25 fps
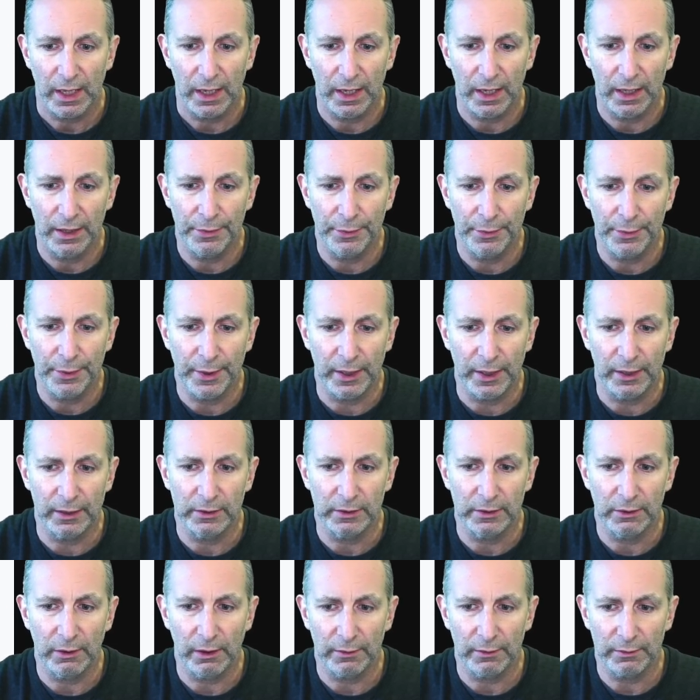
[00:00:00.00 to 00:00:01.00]
and
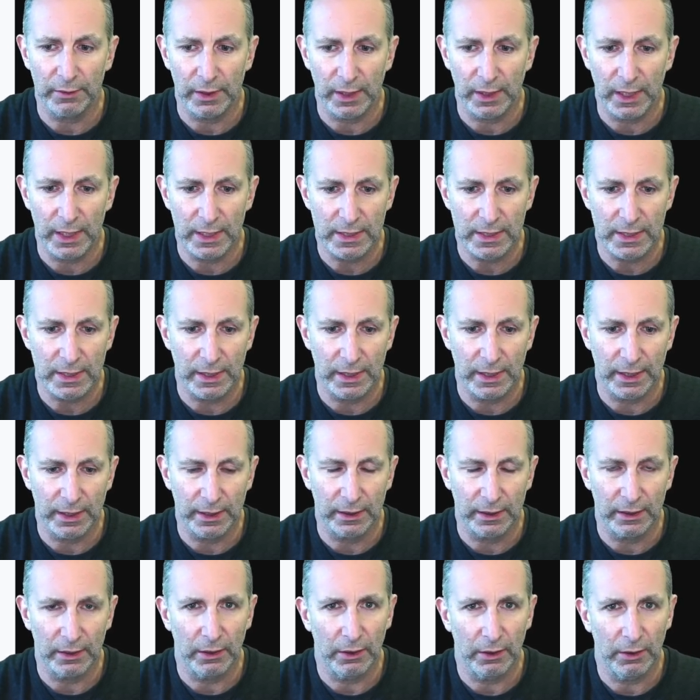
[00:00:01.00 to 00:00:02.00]
then you have the last leg